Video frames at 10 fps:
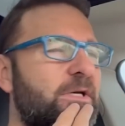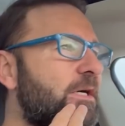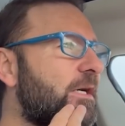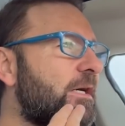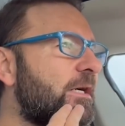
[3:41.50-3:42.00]

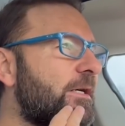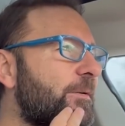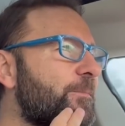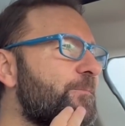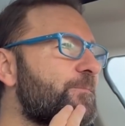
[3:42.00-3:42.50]

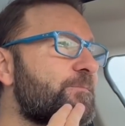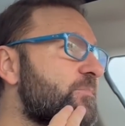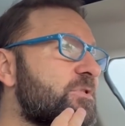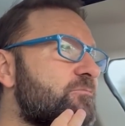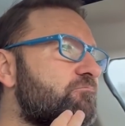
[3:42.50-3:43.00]
um,
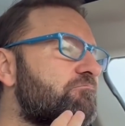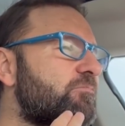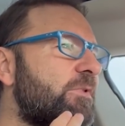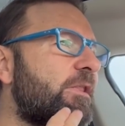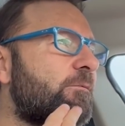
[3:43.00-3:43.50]

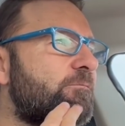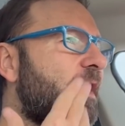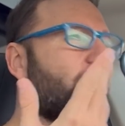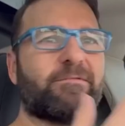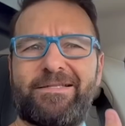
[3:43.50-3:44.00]
and then
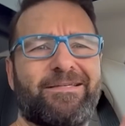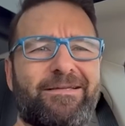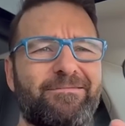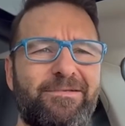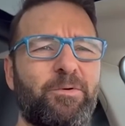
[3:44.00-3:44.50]
yeah, that's it.
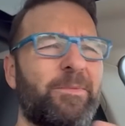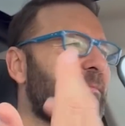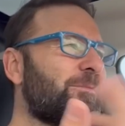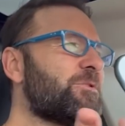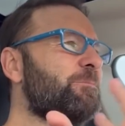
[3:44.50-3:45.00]
Then we
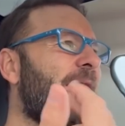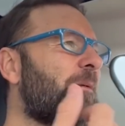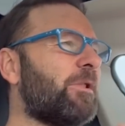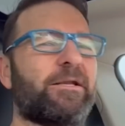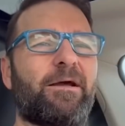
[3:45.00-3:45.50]
might just
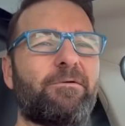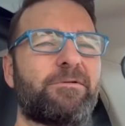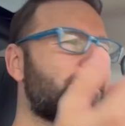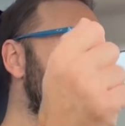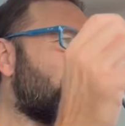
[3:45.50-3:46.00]
babbling now.
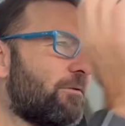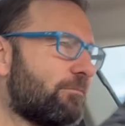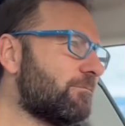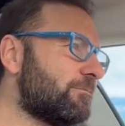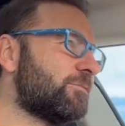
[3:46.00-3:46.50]
Let's go
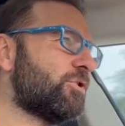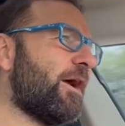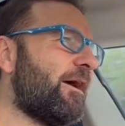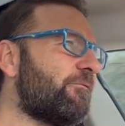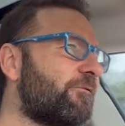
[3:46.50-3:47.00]

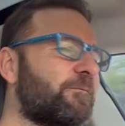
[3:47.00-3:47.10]
drive.